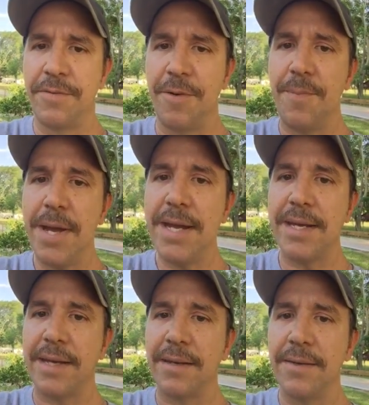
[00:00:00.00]
from
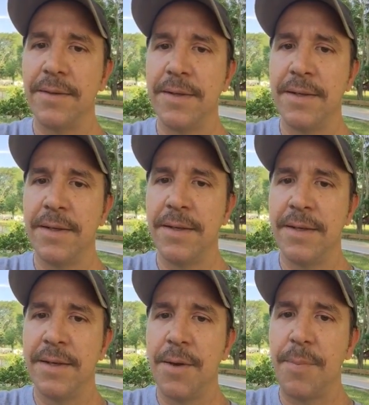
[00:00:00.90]
making
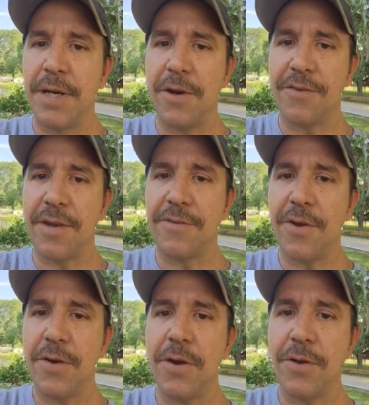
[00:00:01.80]
because I
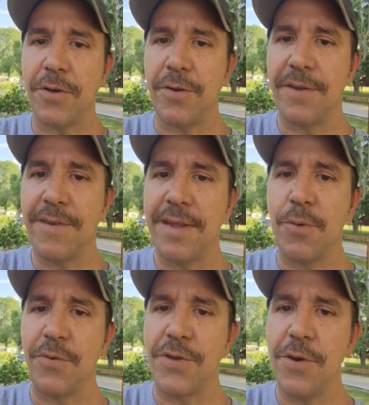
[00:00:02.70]
saw an article that said
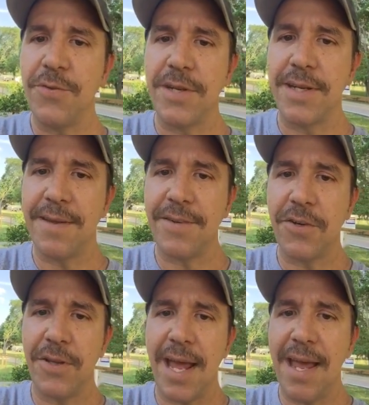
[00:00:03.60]
there was no
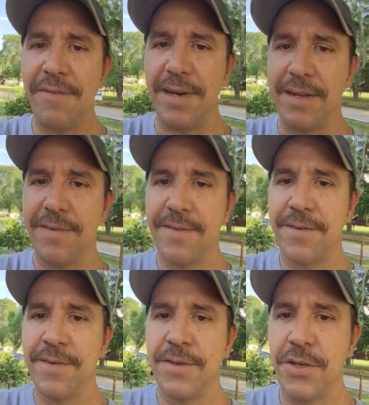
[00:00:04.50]
statistical
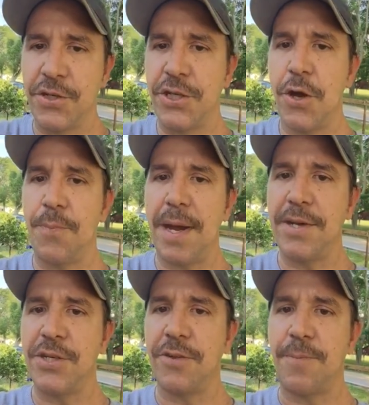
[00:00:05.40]
evidence to show
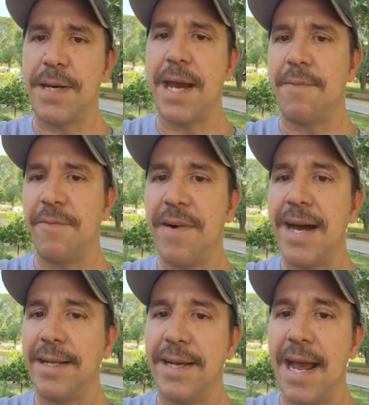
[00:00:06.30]
patients became
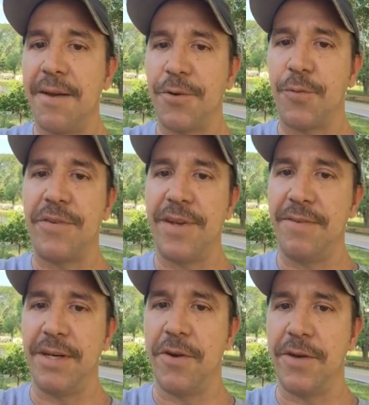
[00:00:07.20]
violent after
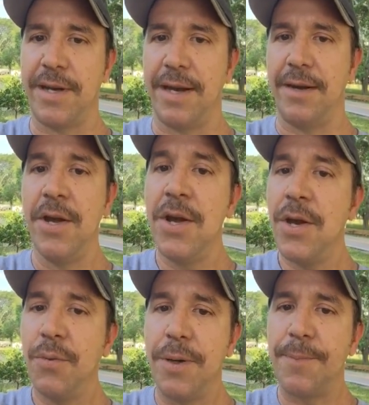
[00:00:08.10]
receiving Narcan.
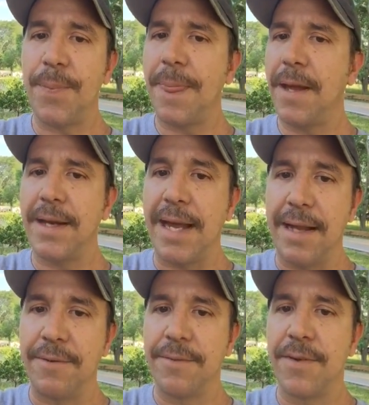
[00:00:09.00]
Well,
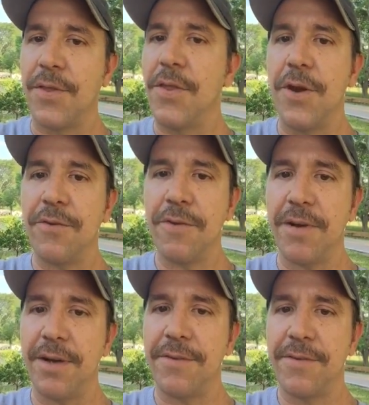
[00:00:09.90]
again, those of
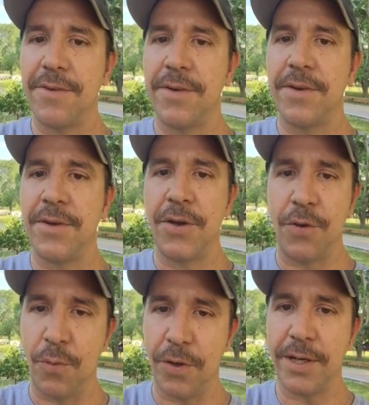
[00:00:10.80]
us
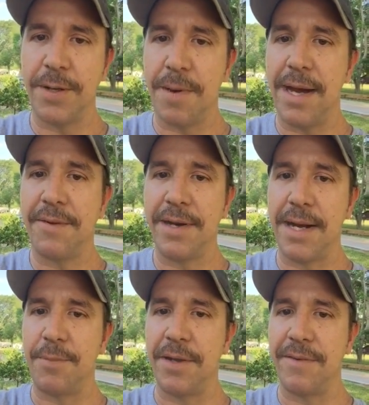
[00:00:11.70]
who work in the back of an
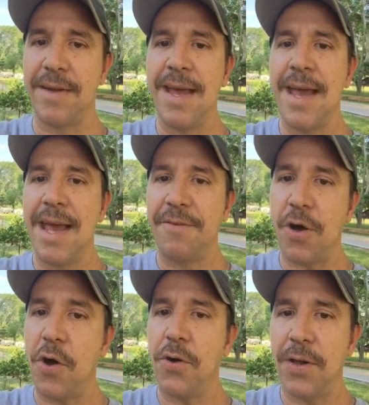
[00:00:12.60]
ambulance have
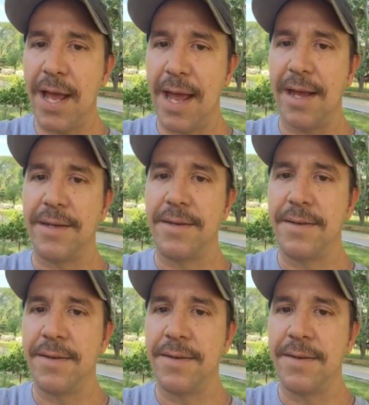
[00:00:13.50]
all had